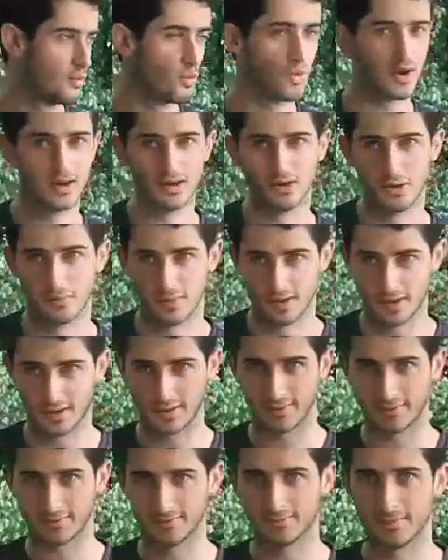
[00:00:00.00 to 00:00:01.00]
win your
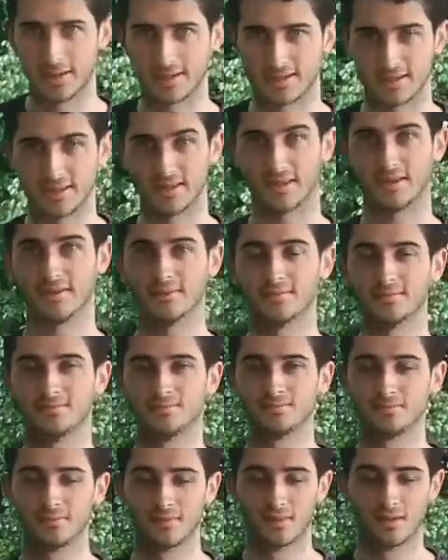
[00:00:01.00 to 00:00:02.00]
money, basically.
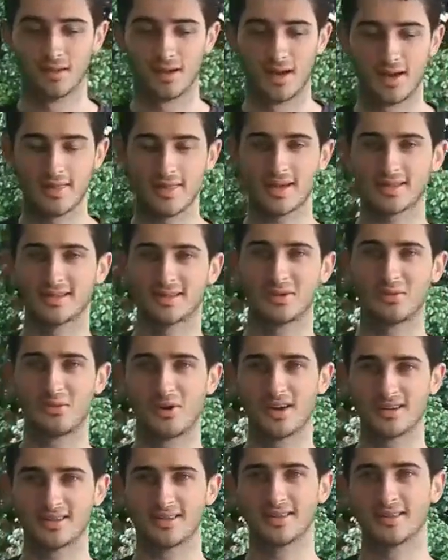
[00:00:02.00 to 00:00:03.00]
And that's the
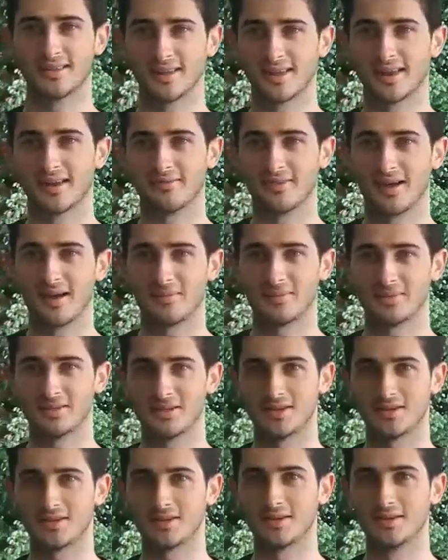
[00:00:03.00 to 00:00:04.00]
worst thing that can ever happen
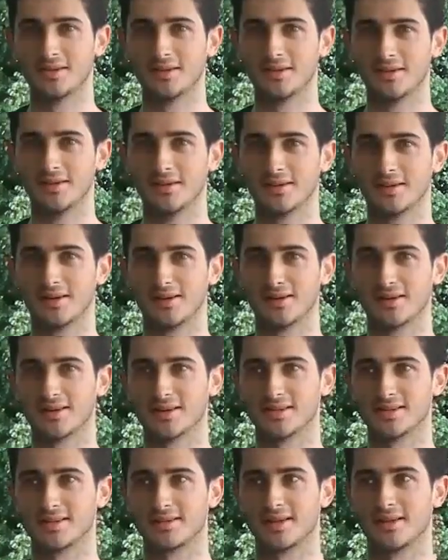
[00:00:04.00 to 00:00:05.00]
to you,
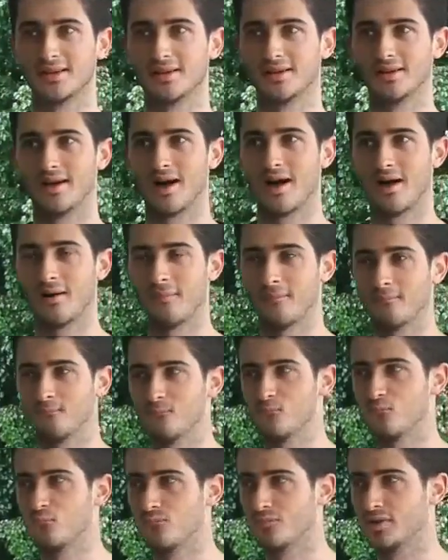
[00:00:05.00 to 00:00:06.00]
because
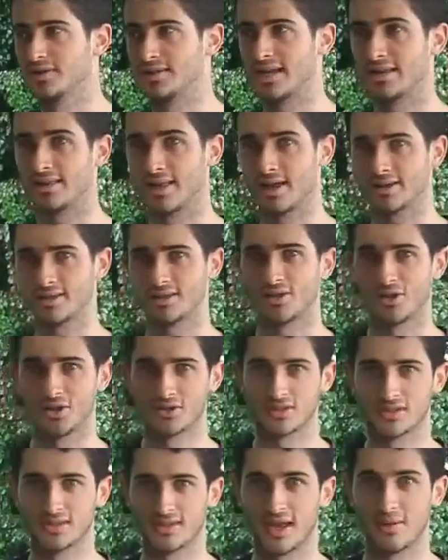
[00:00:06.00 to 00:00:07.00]

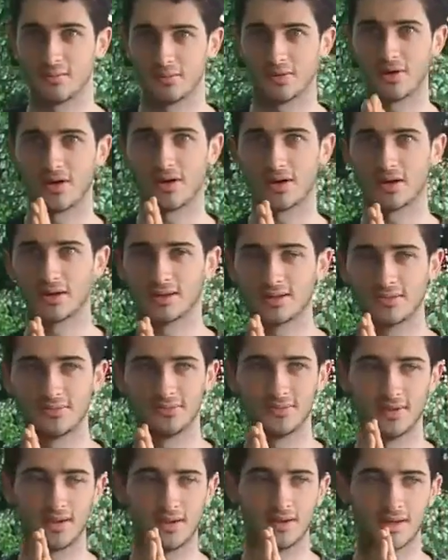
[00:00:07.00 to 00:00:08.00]
$10,000 is temporary.
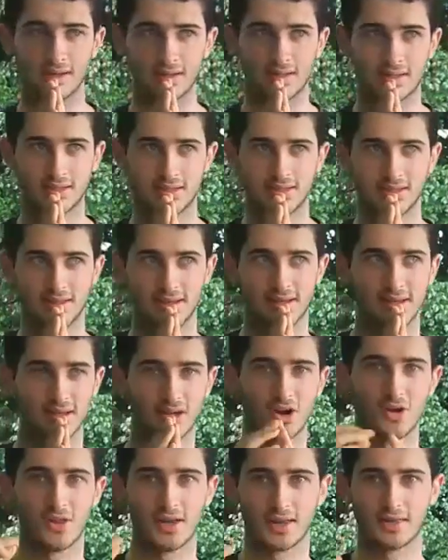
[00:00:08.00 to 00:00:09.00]
It
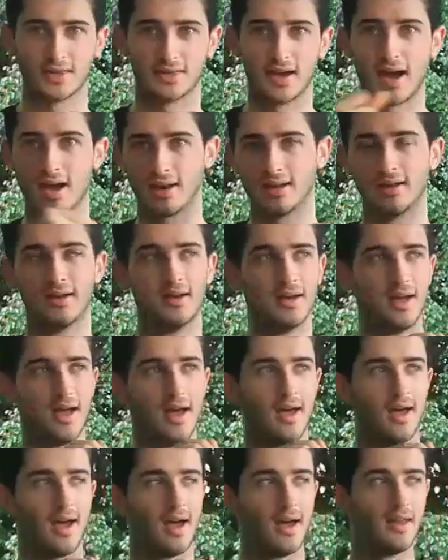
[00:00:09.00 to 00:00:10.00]
can go like that.
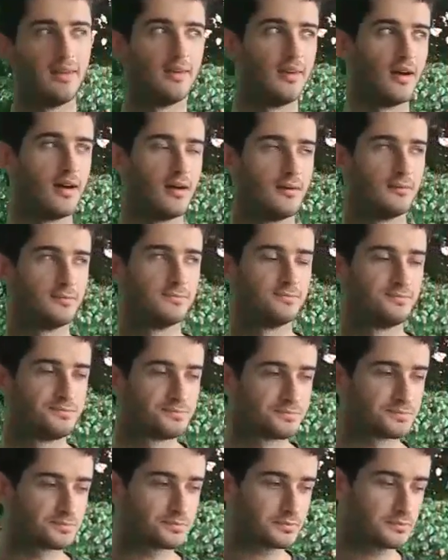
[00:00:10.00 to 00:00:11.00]
And